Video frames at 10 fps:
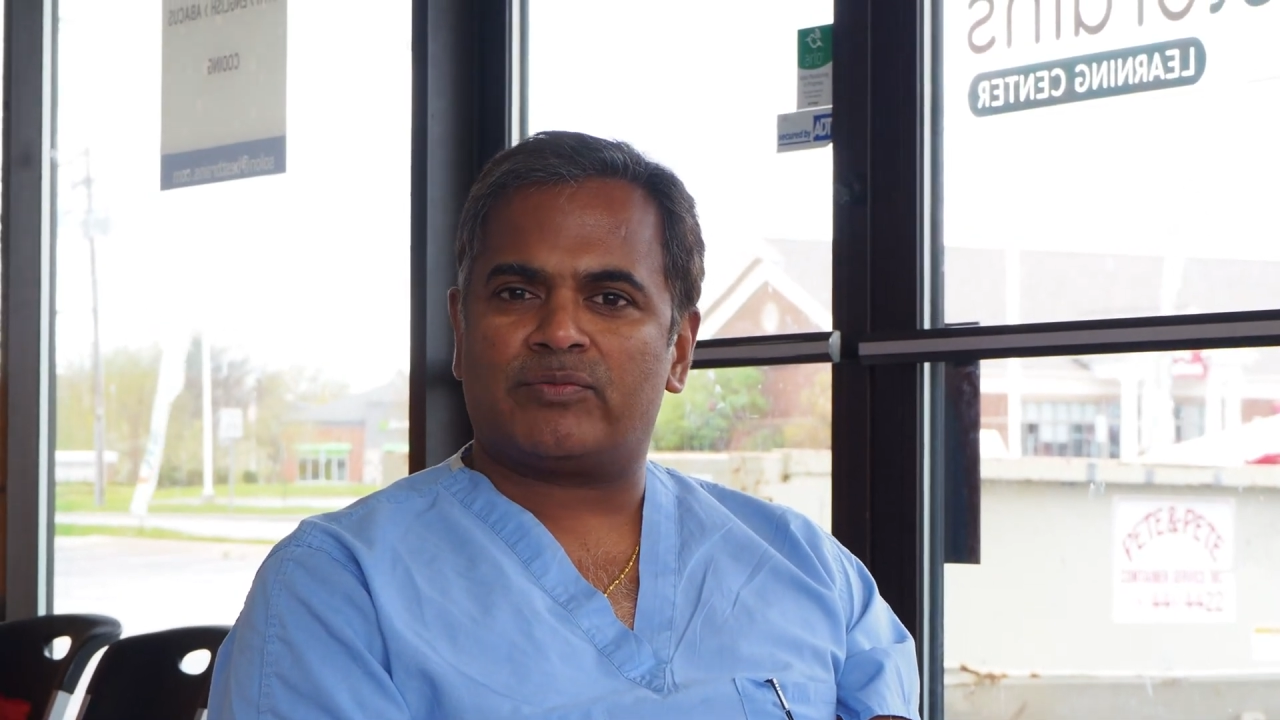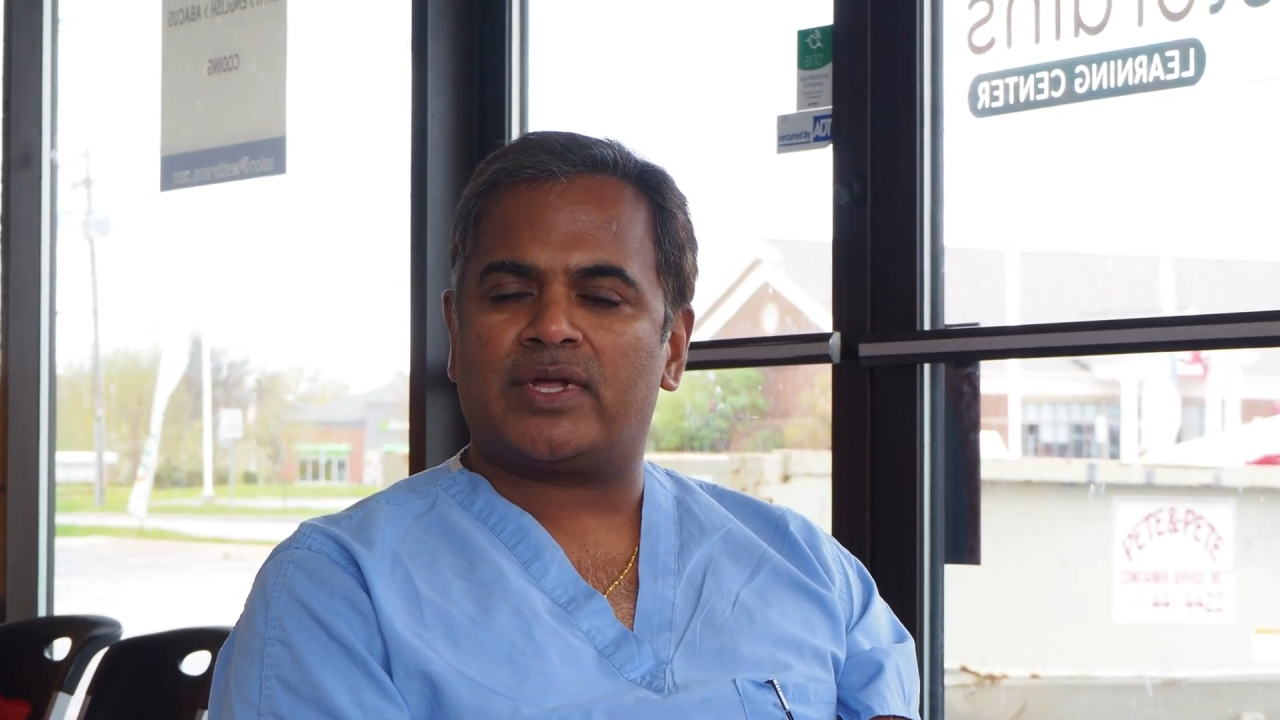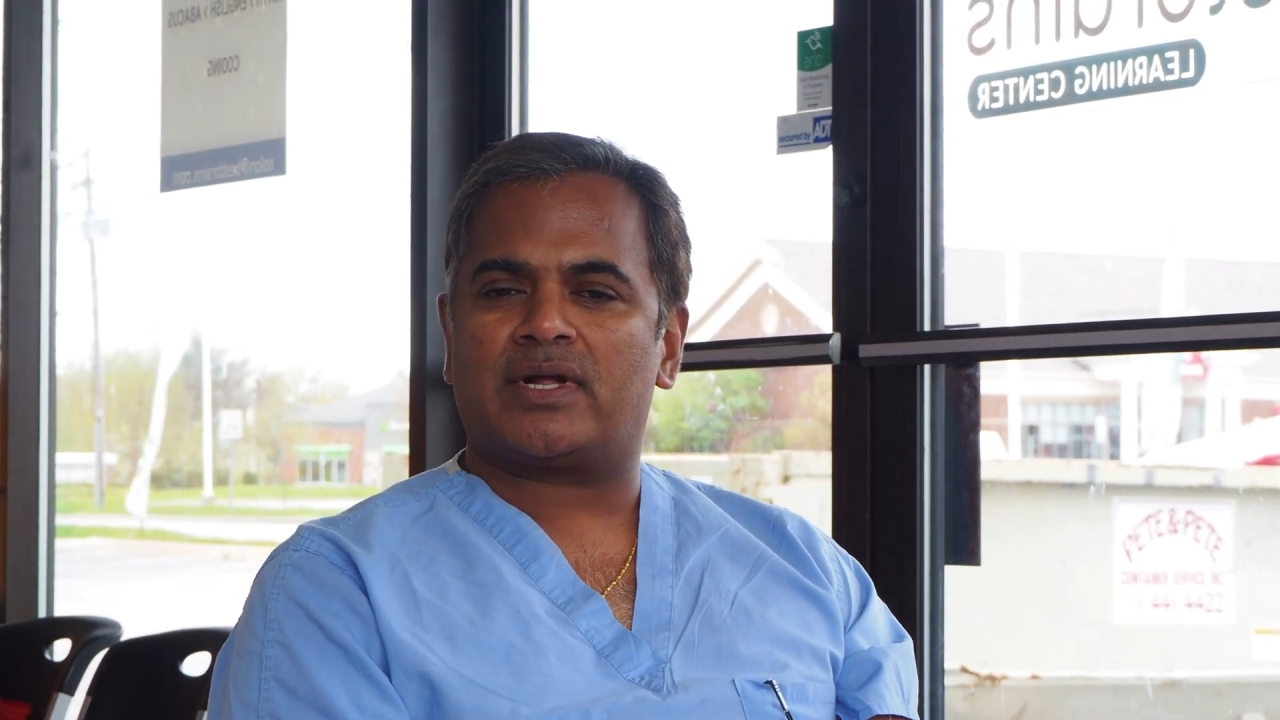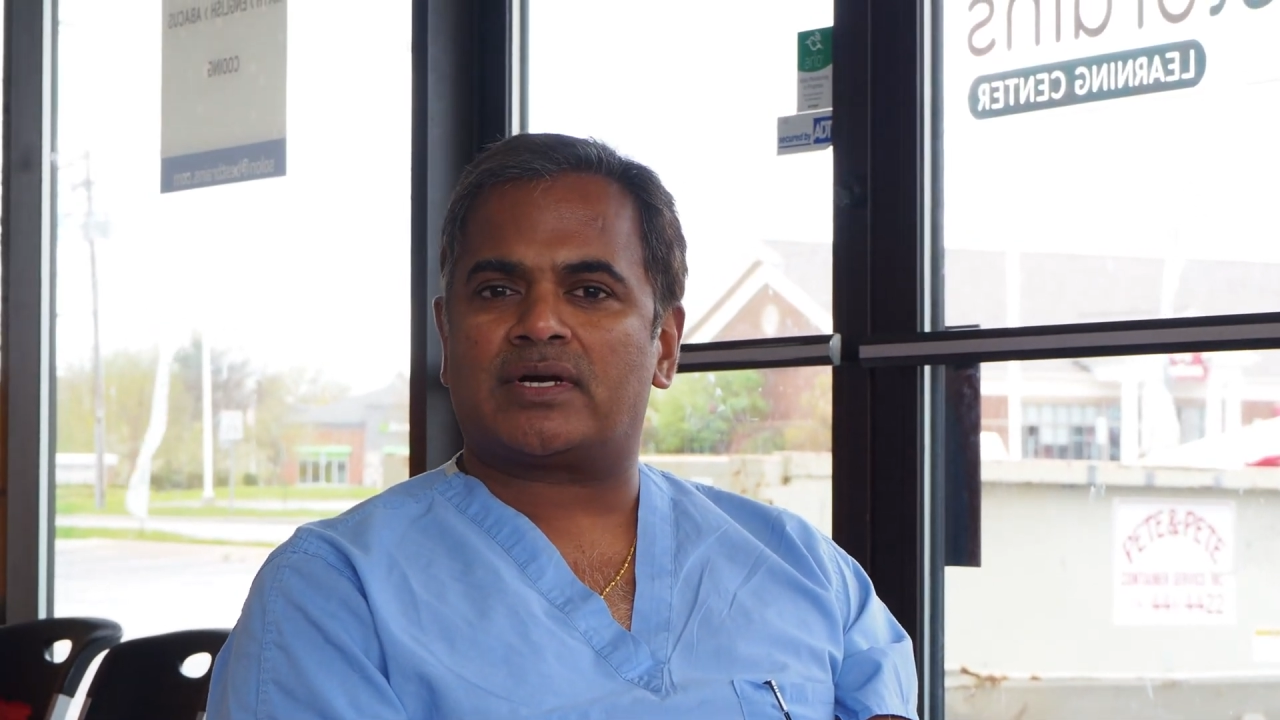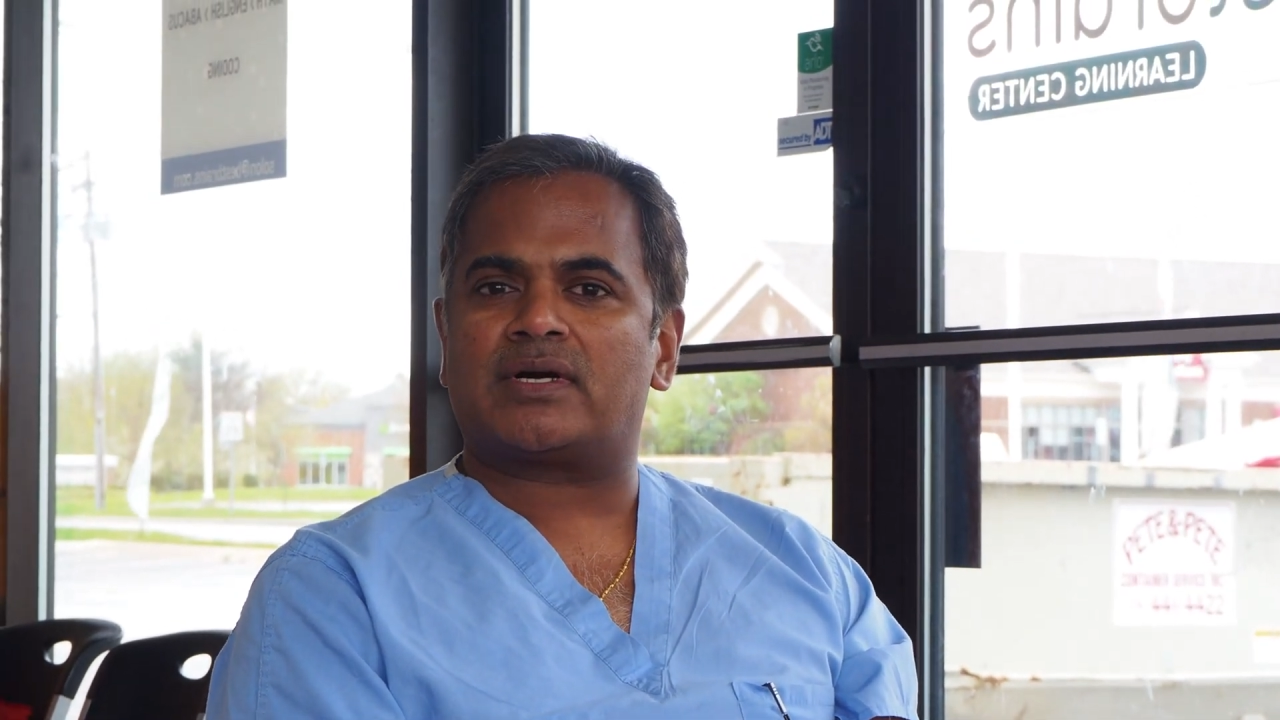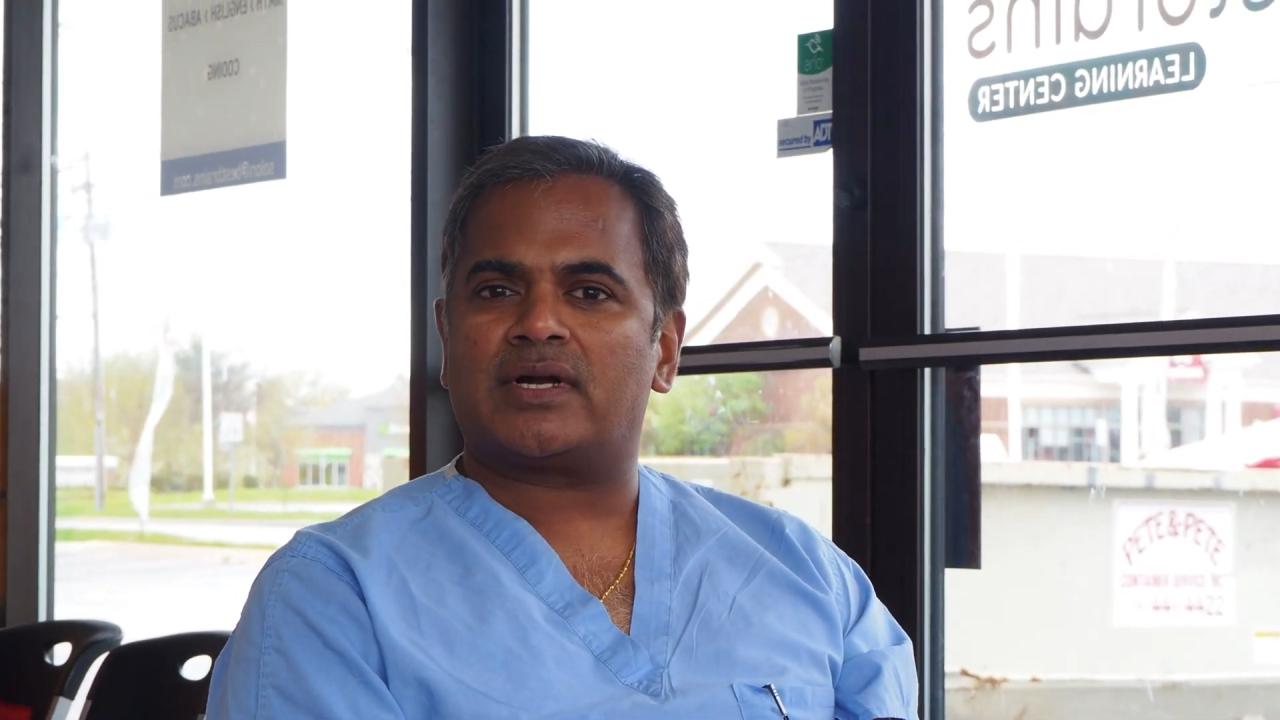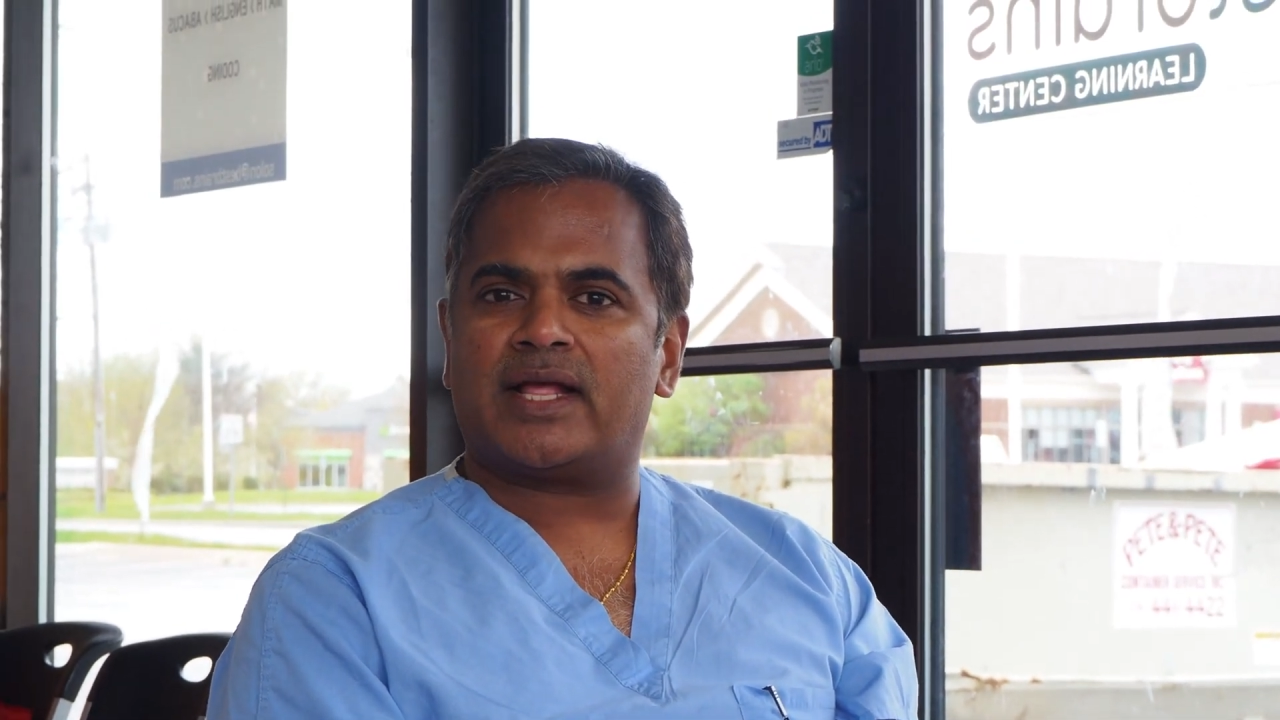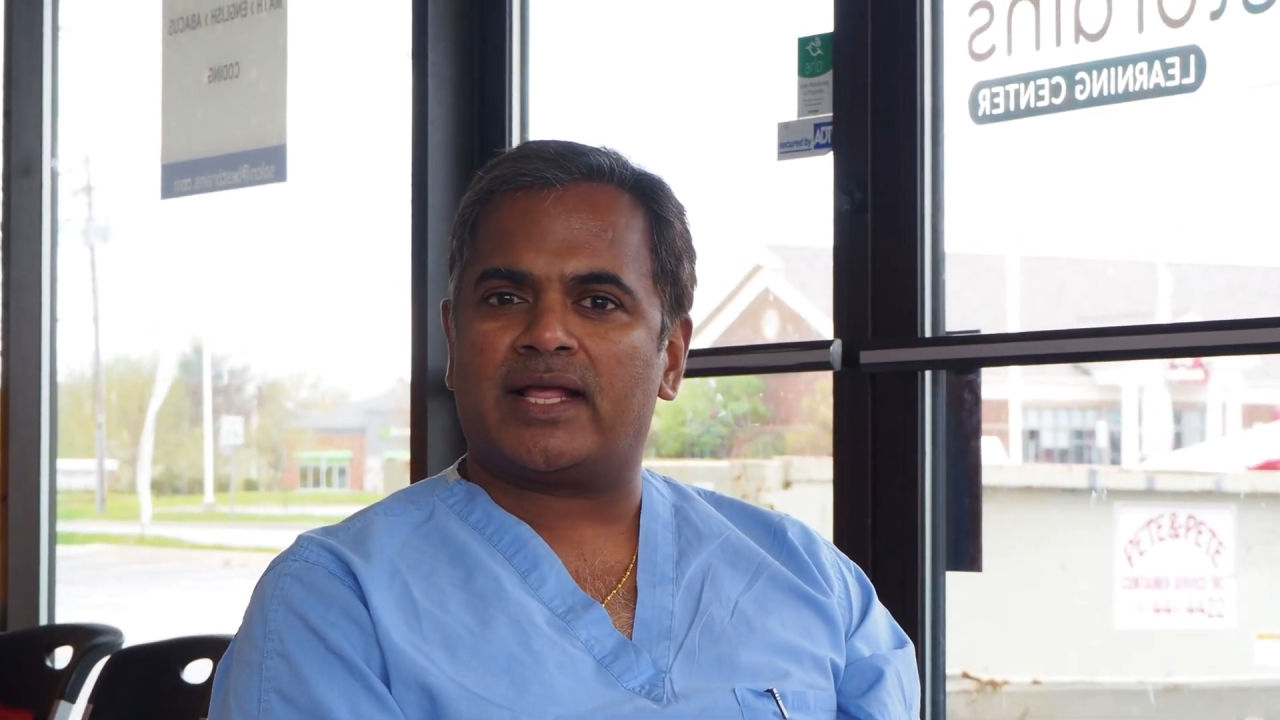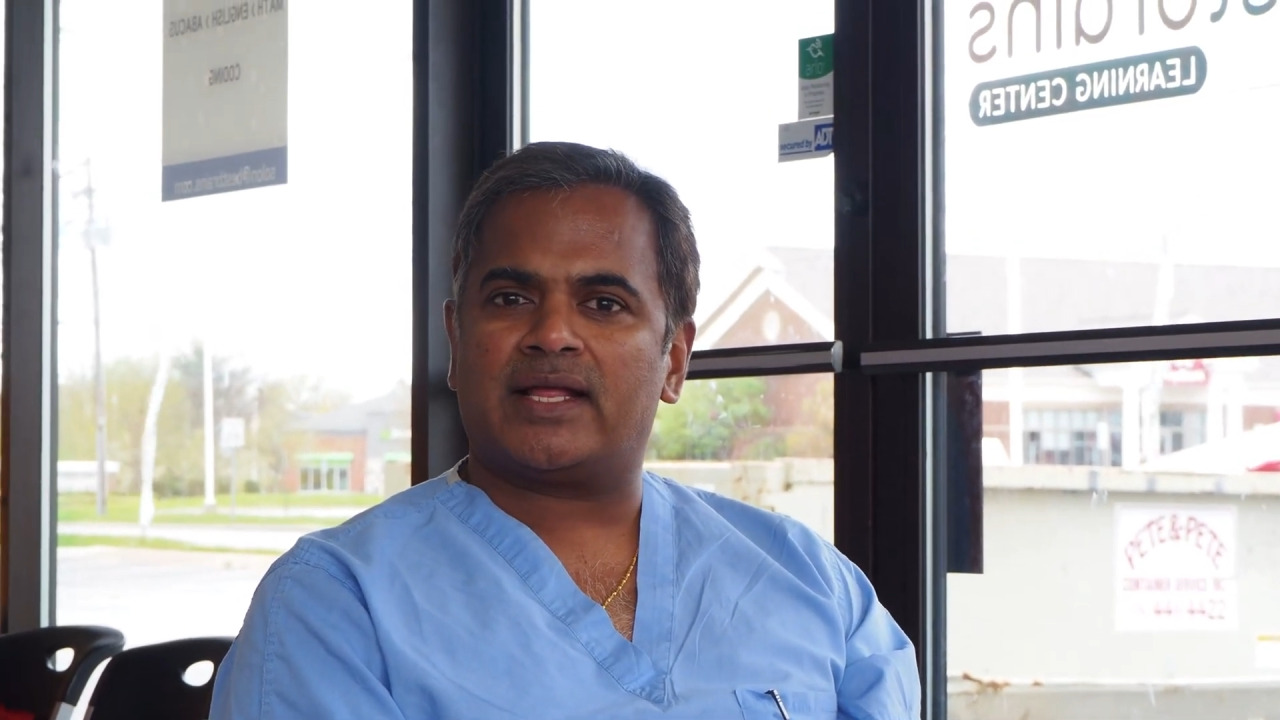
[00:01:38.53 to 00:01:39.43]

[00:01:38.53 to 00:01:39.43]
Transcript: we are